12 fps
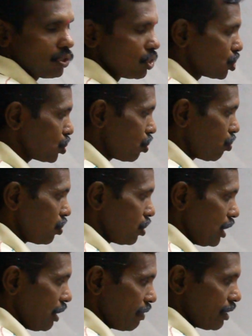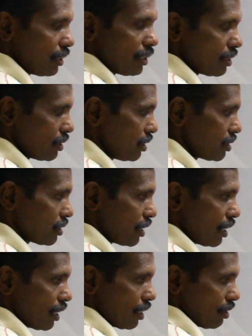So leave it these
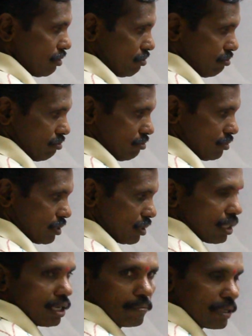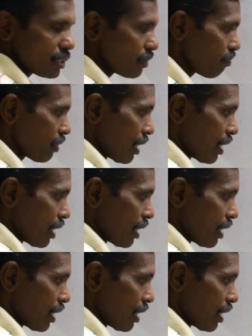3 numbers.